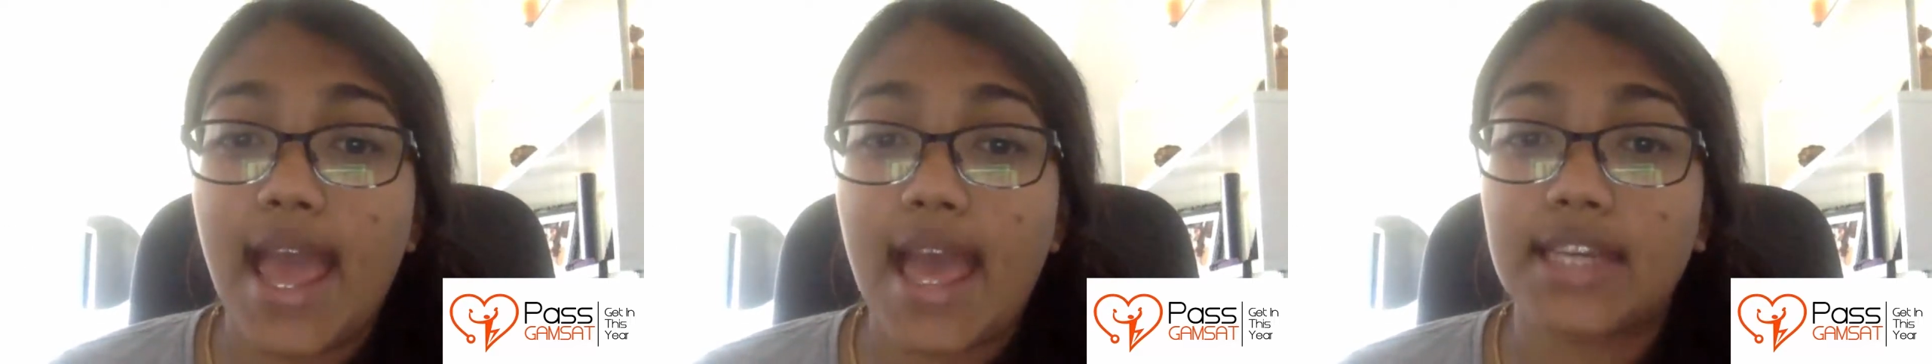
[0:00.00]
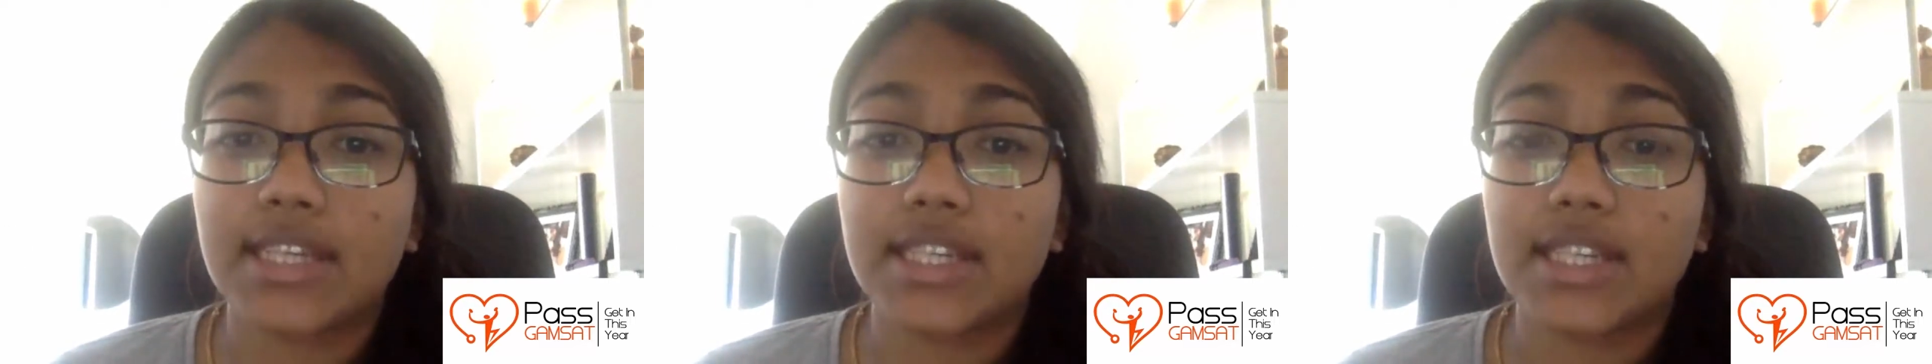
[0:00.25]

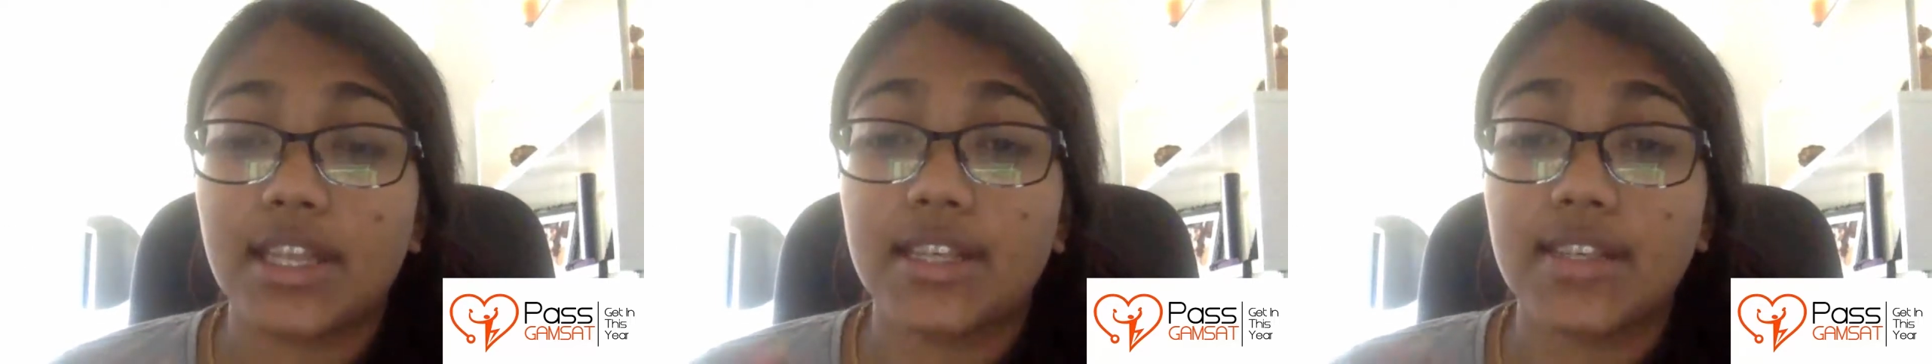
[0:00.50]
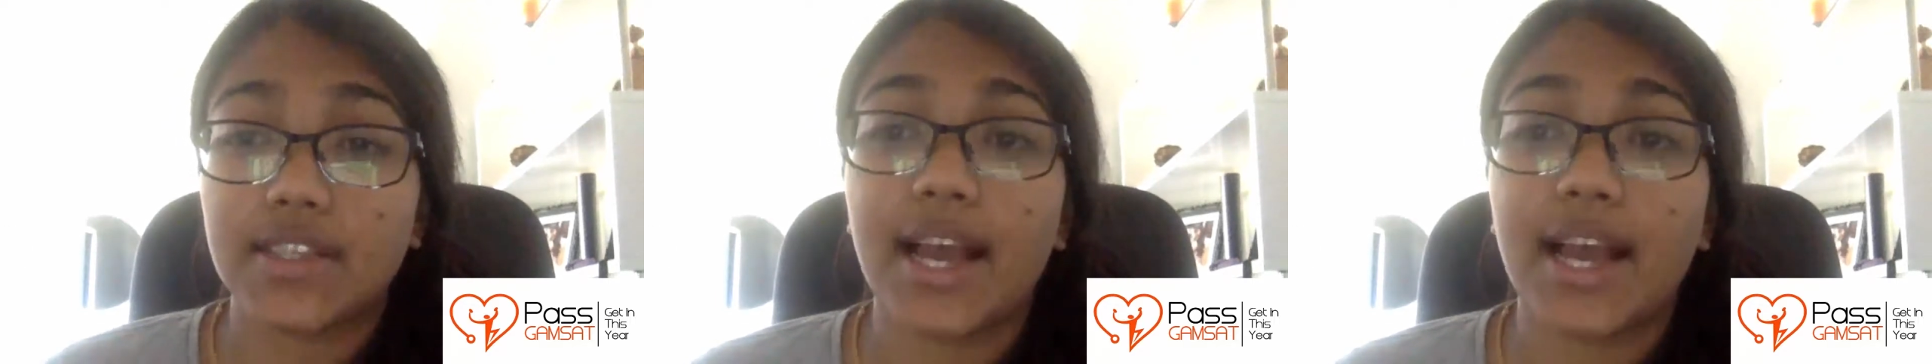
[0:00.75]
and
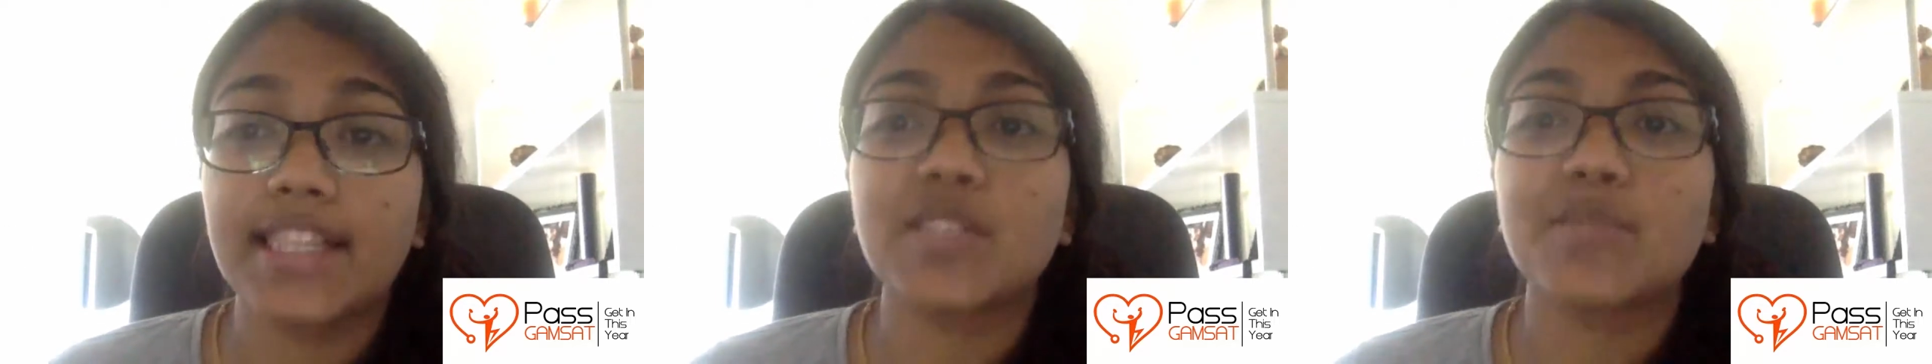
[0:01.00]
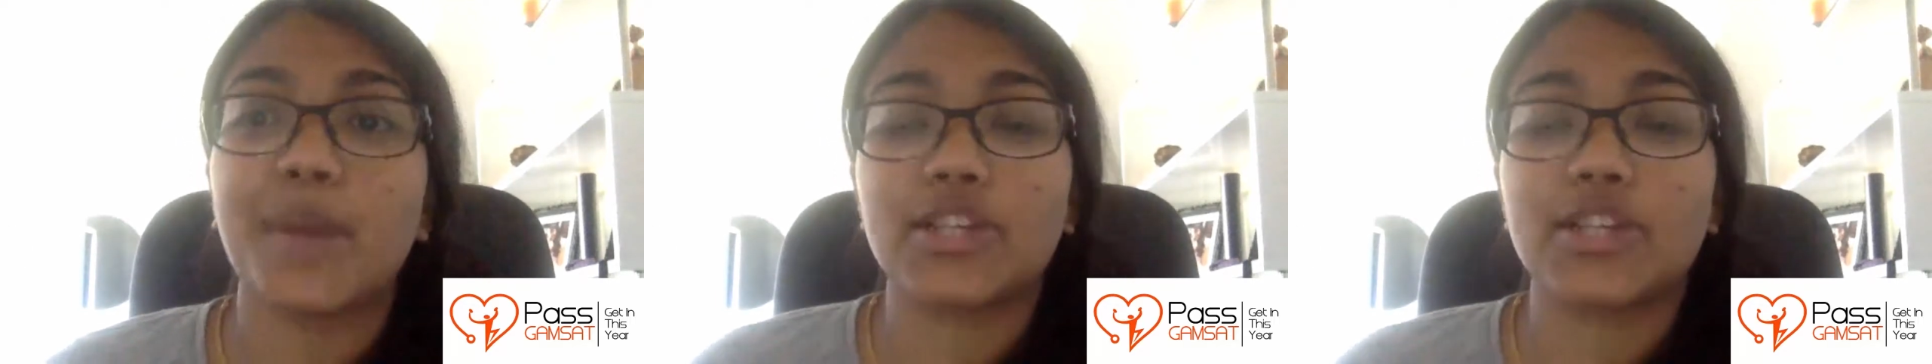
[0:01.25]
the
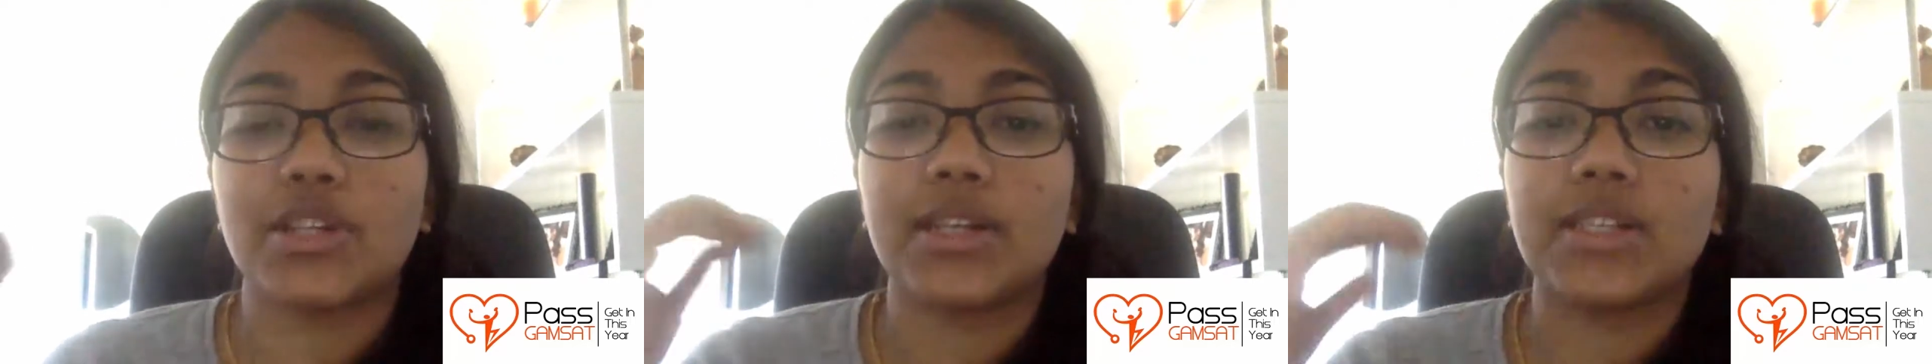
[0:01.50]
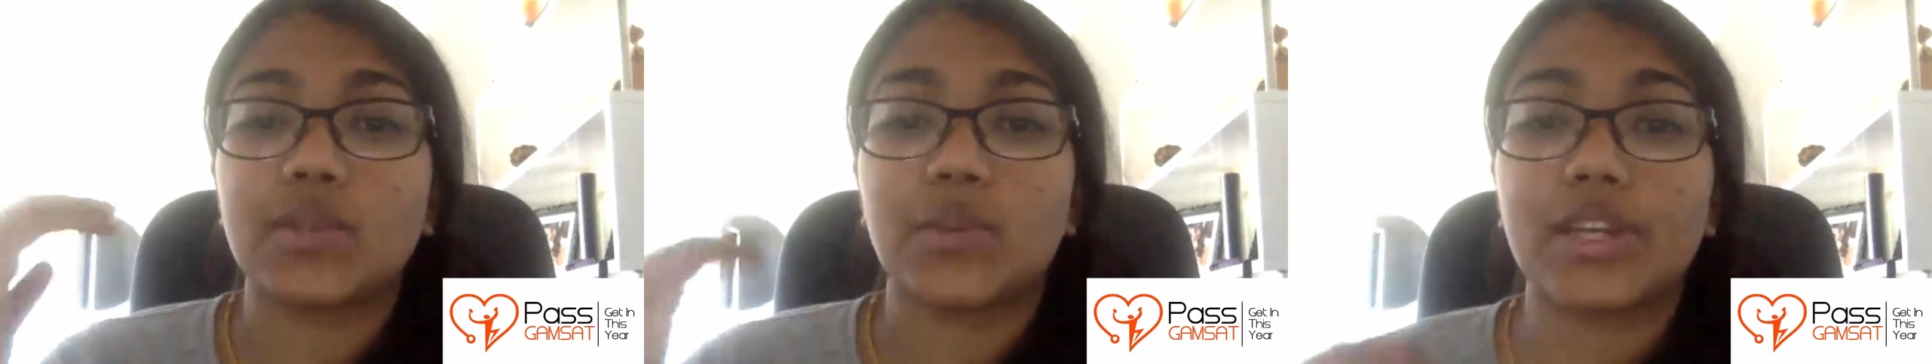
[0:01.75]
science
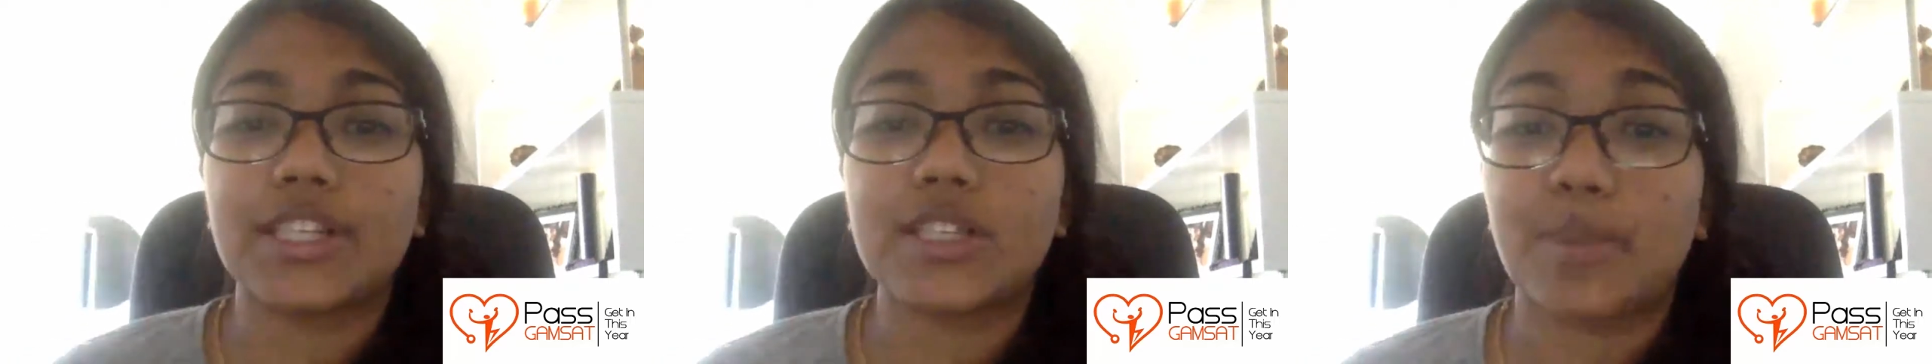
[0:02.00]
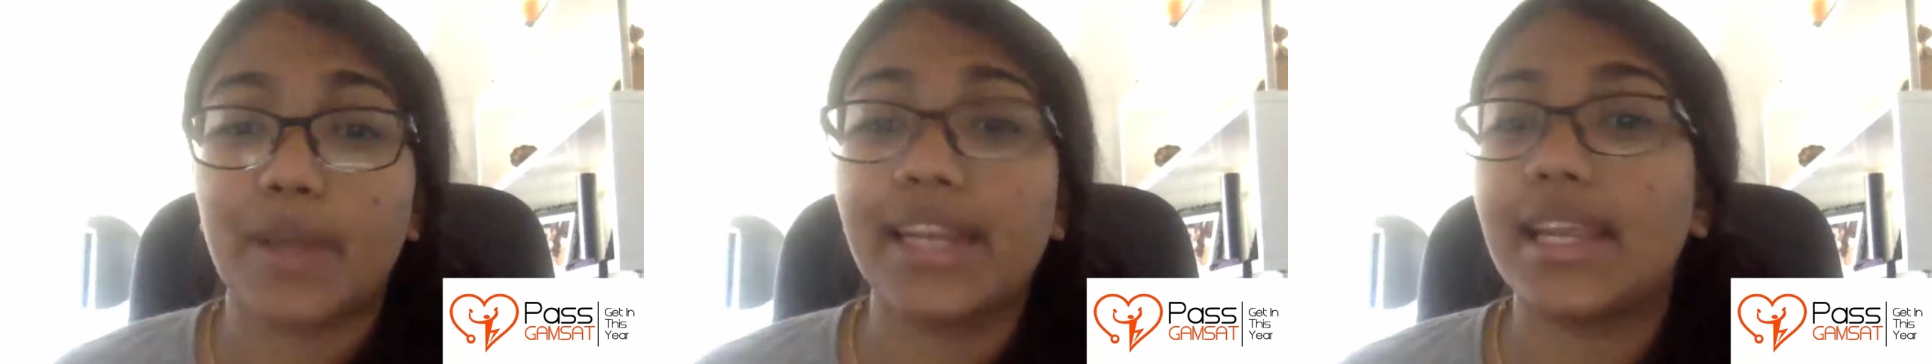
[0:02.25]
specialist would
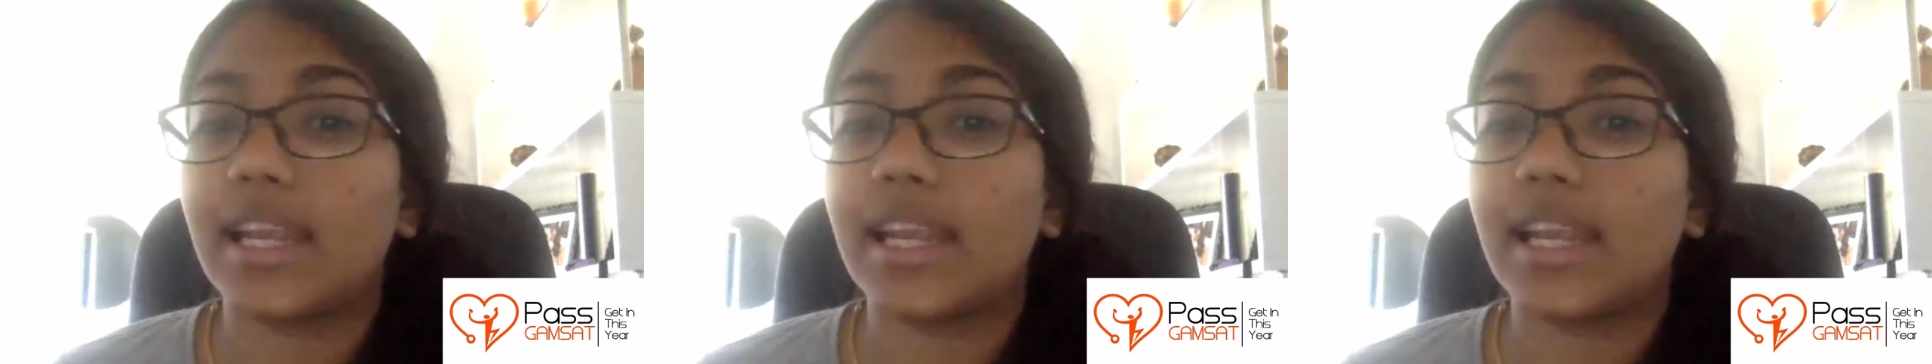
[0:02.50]
explain